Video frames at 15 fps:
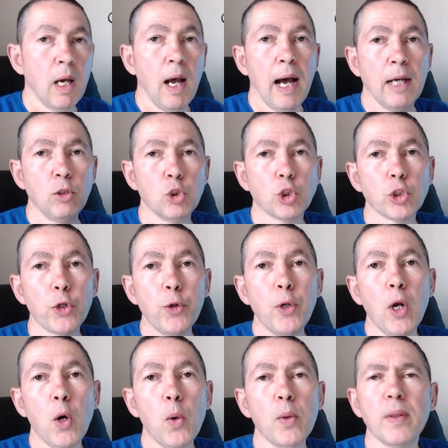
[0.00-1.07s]
And just so you
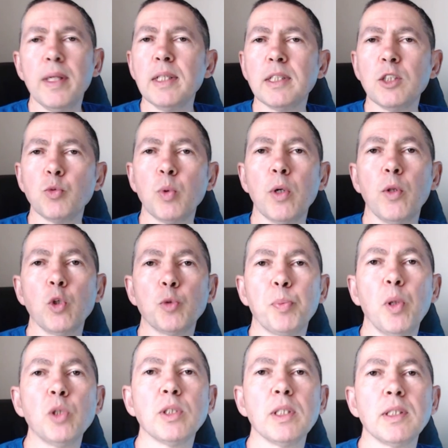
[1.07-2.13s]
know, this is one of those
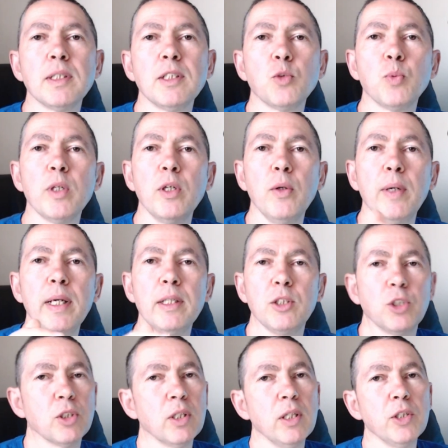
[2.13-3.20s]
processes where you hit
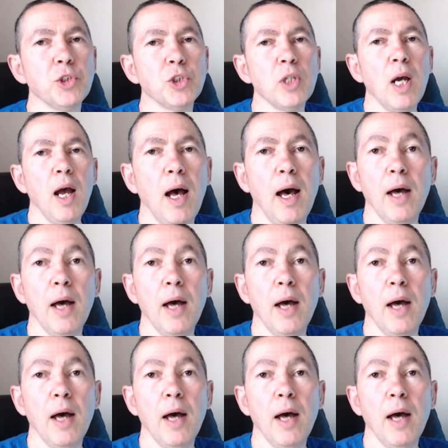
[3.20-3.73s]
search